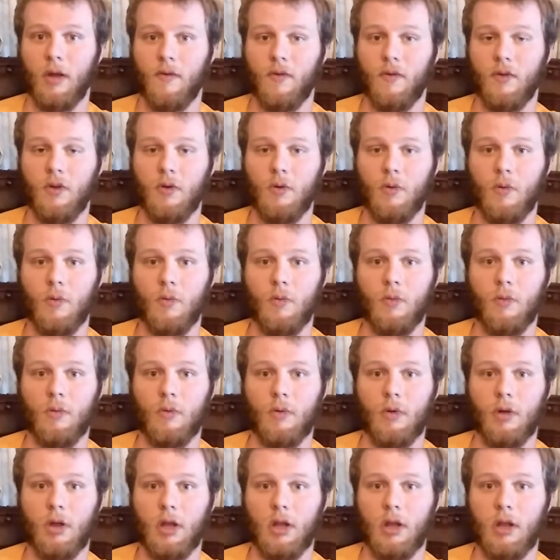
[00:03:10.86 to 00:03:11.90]
If you,
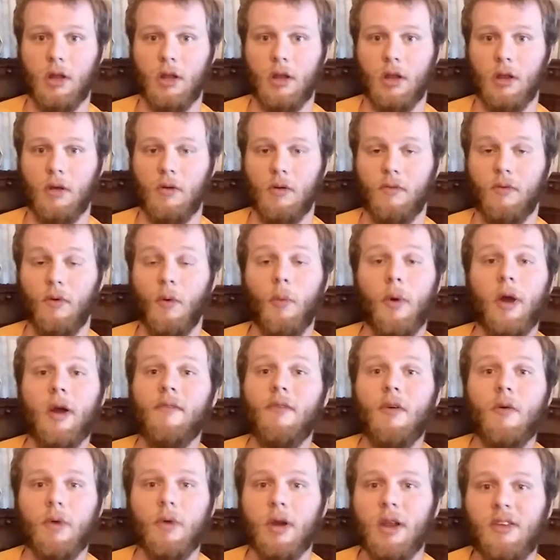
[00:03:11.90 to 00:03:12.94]
for
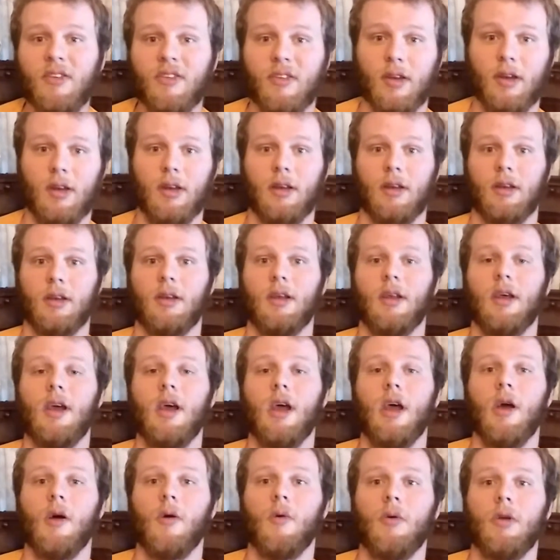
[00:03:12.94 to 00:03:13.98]
whatever reason,
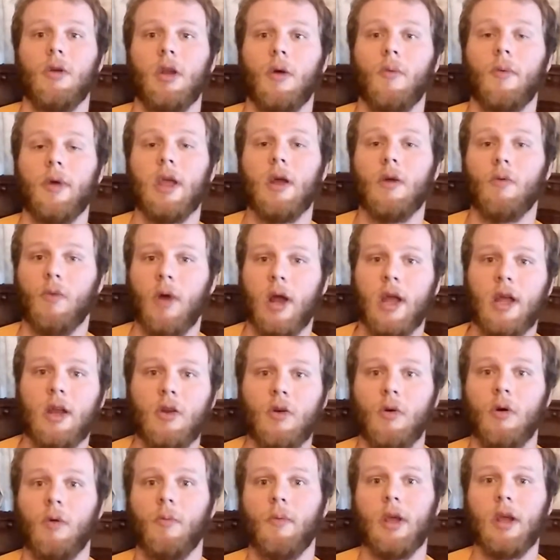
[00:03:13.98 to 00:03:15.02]
we get
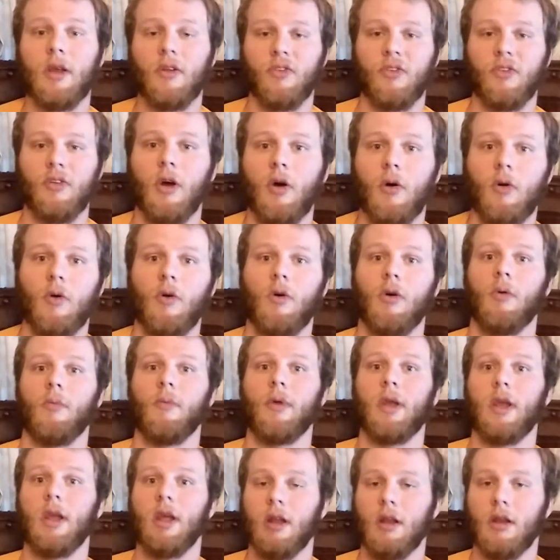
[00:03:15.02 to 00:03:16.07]
rained on, we get snowed
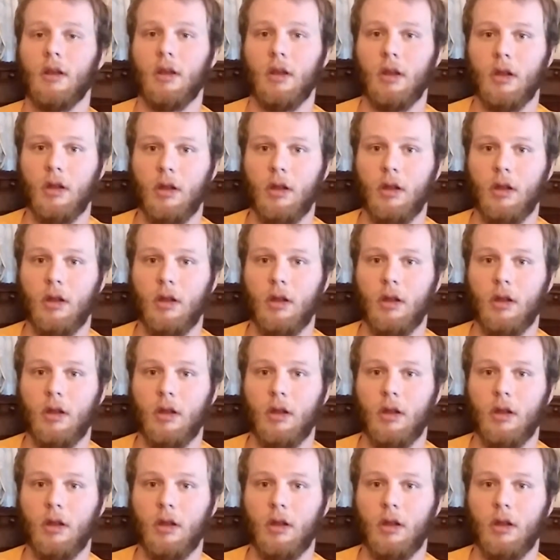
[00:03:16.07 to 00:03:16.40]
on, we get,